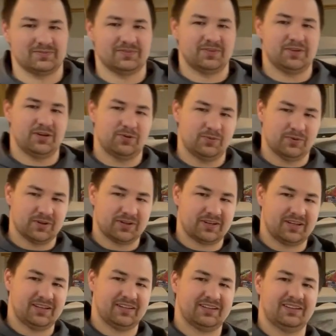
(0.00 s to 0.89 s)

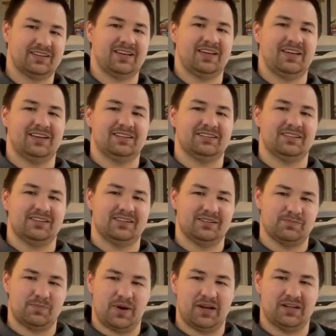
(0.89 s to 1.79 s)
working. Then
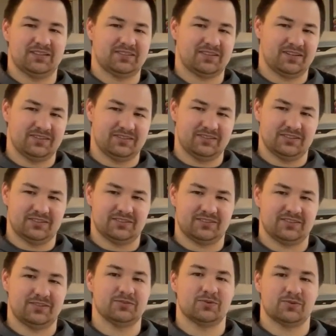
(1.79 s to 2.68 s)
his body started,
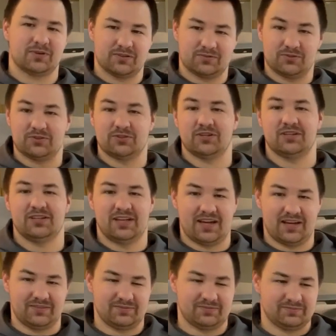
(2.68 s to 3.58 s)
just his organs were shut
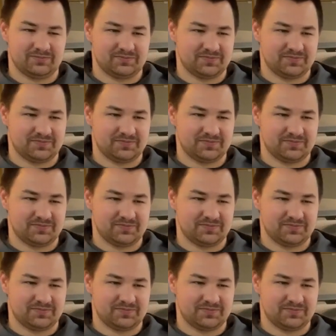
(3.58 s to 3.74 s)
down,